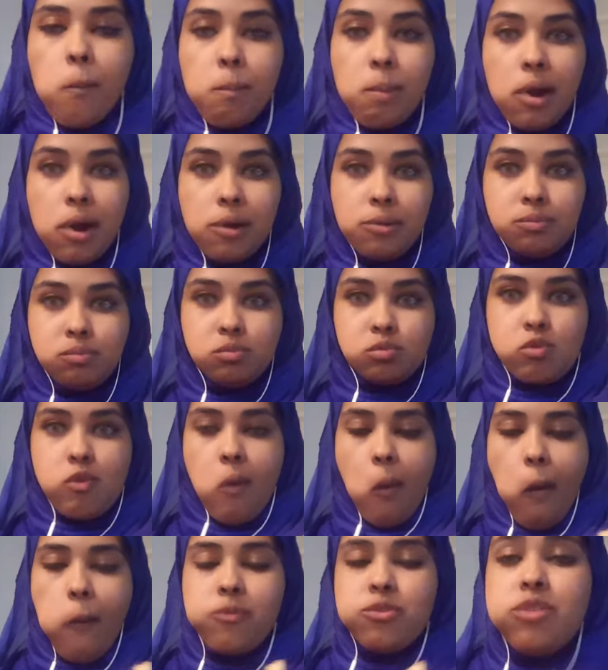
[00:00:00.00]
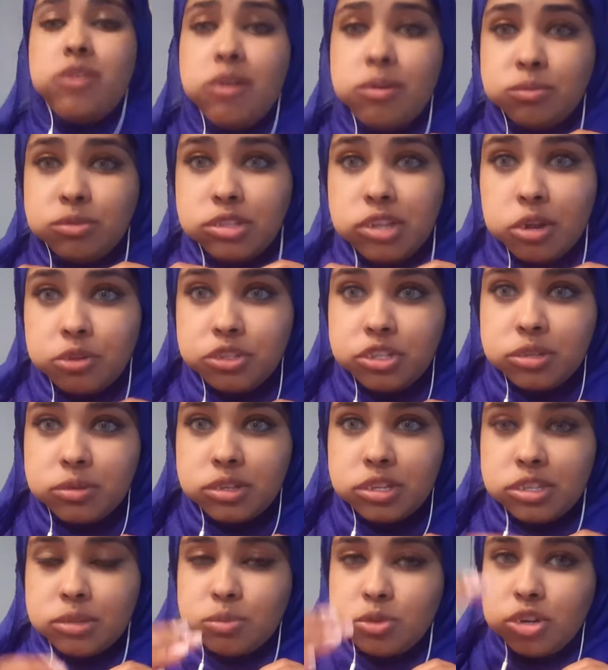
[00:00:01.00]
But I'm searching
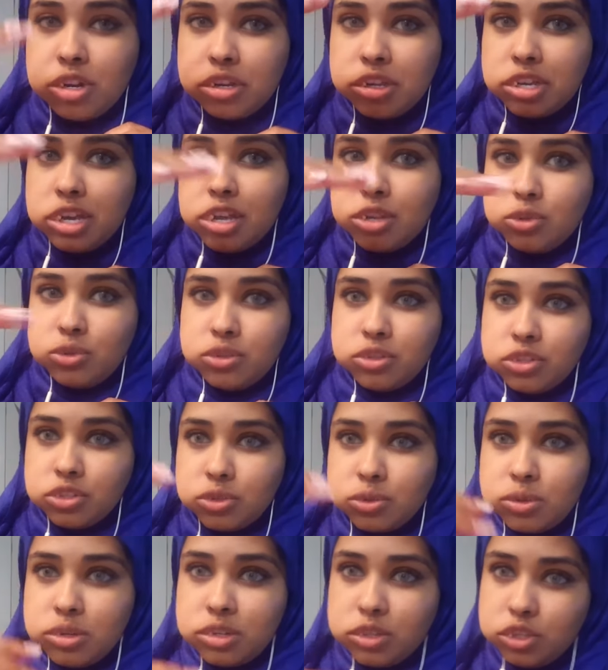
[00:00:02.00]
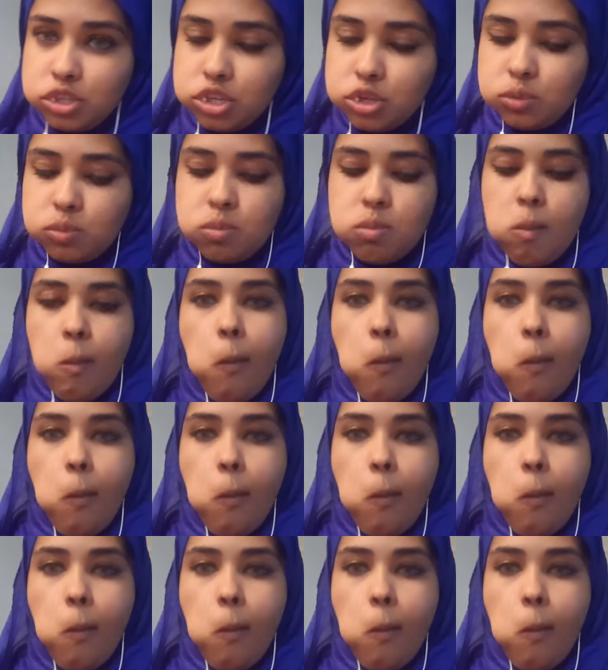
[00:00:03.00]
because I'm trying to get into the screen too.